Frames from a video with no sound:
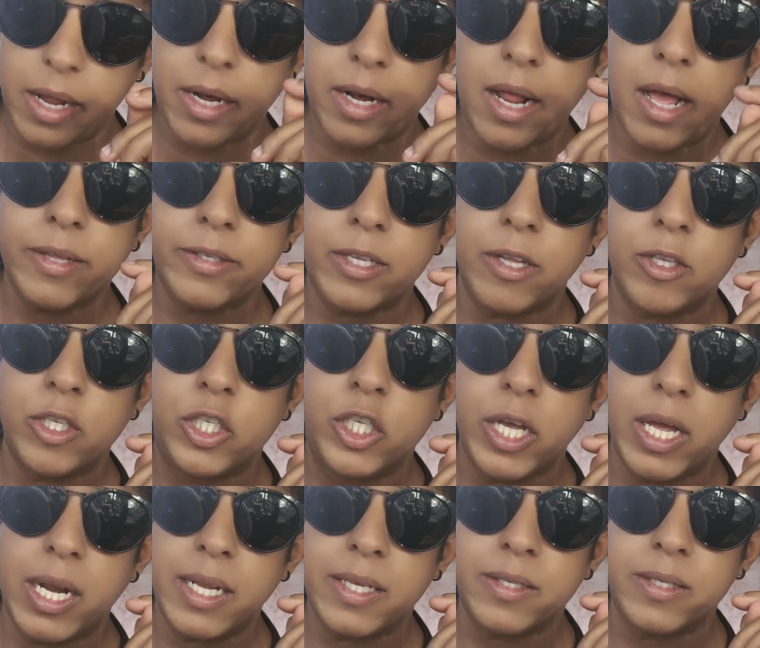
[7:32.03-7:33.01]
and lots of
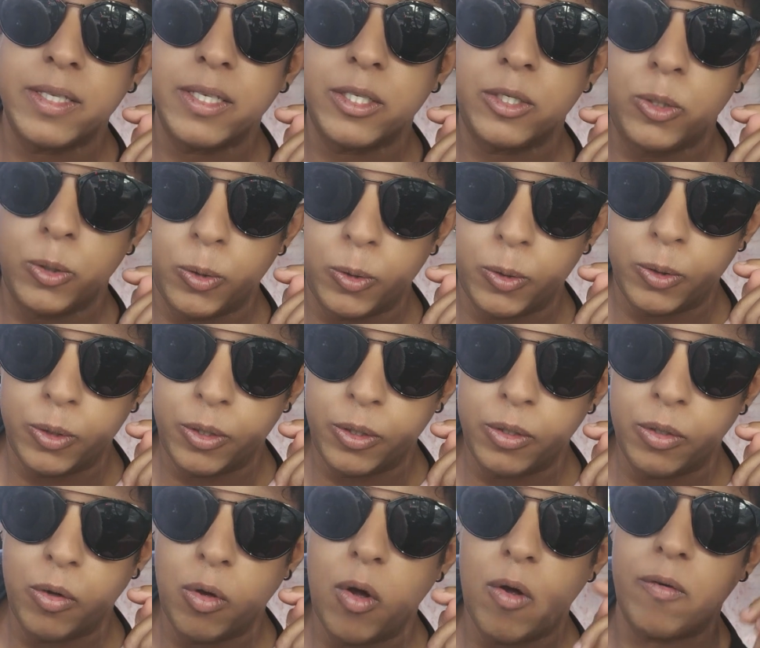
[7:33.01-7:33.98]
jealousy dude
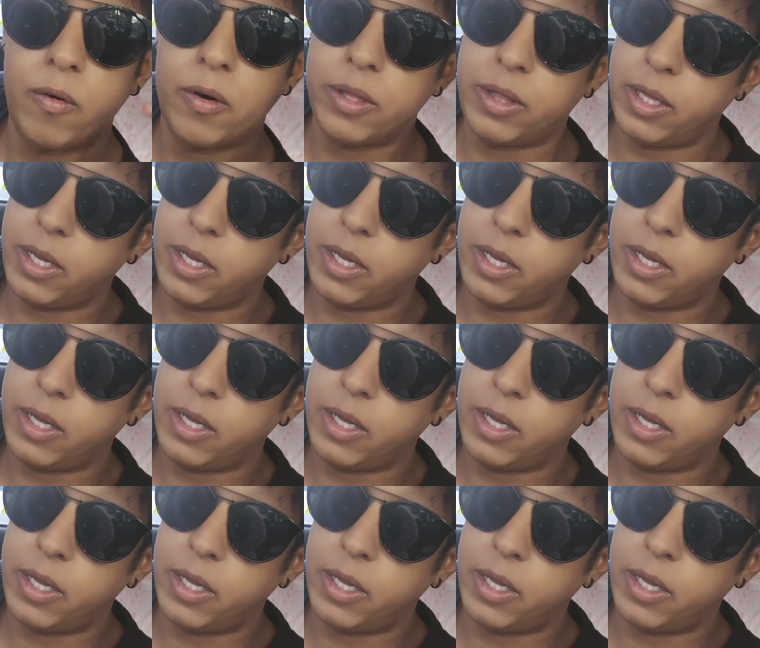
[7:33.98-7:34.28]
over